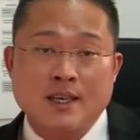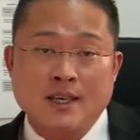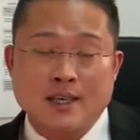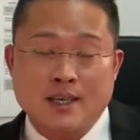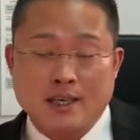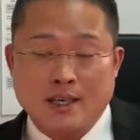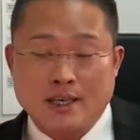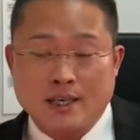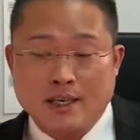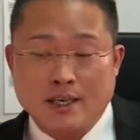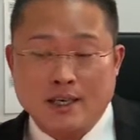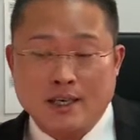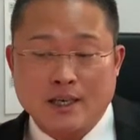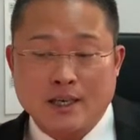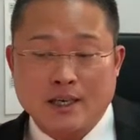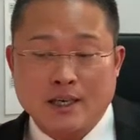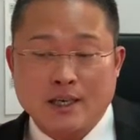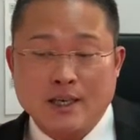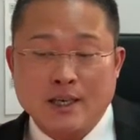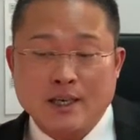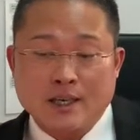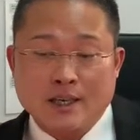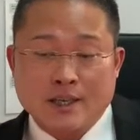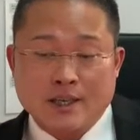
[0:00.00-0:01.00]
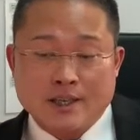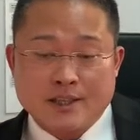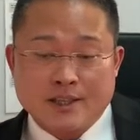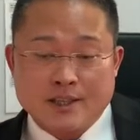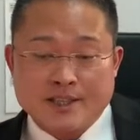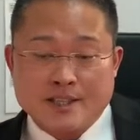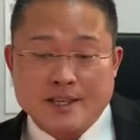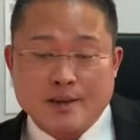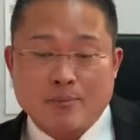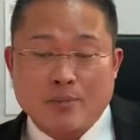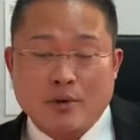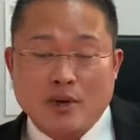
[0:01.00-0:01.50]
the
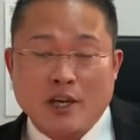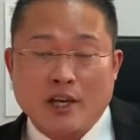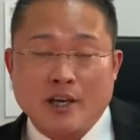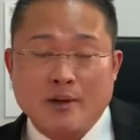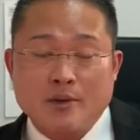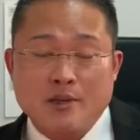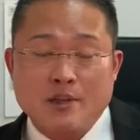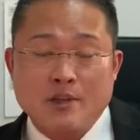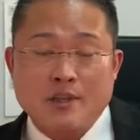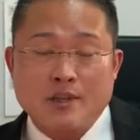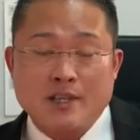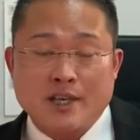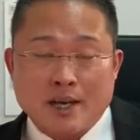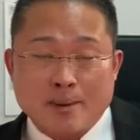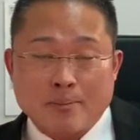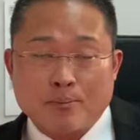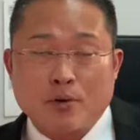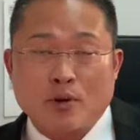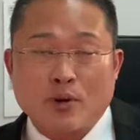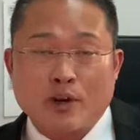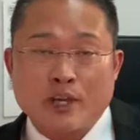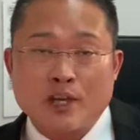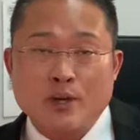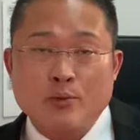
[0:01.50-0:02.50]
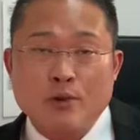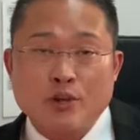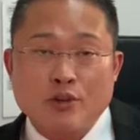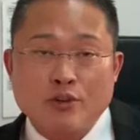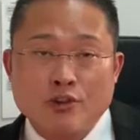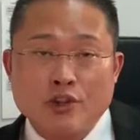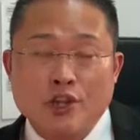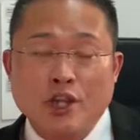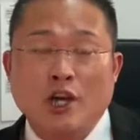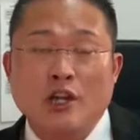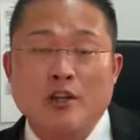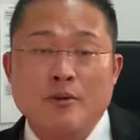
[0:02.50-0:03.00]
employee will
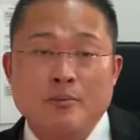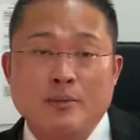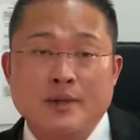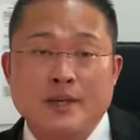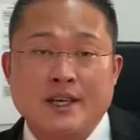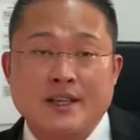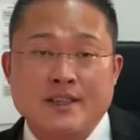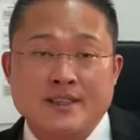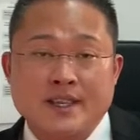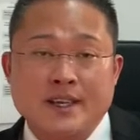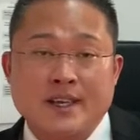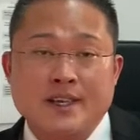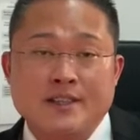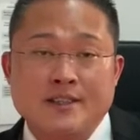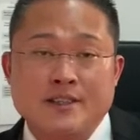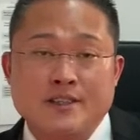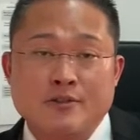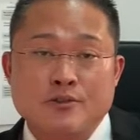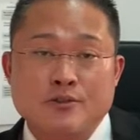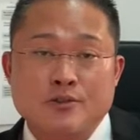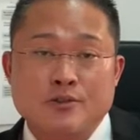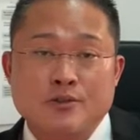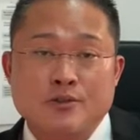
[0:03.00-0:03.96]
not be entitled